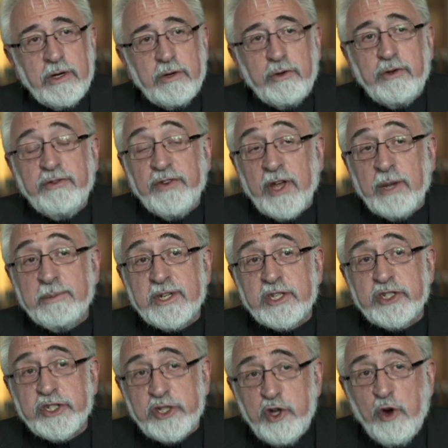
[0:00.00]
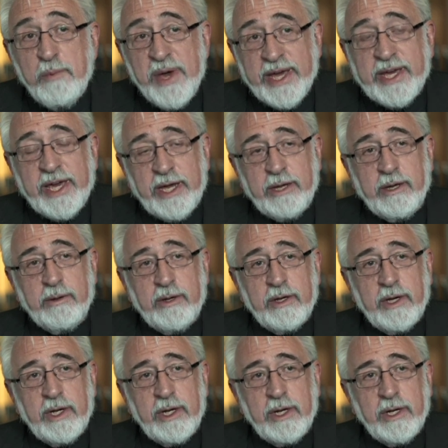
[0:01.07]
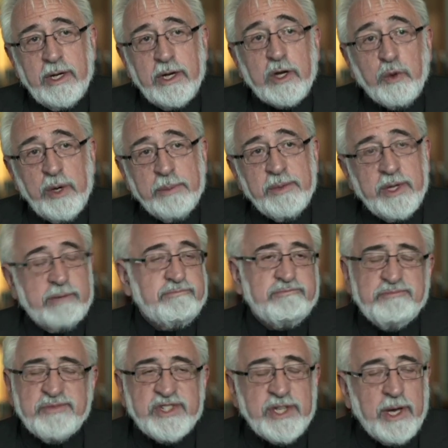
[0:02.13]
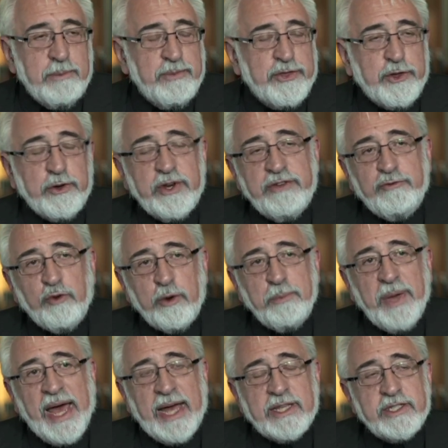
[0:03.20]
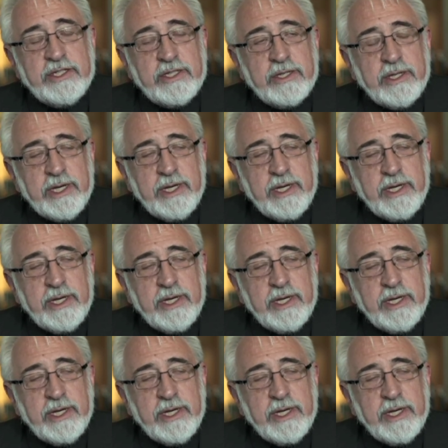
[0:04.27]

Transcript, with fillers: who developed snowmaking uh, equipment, some thirty-four patents.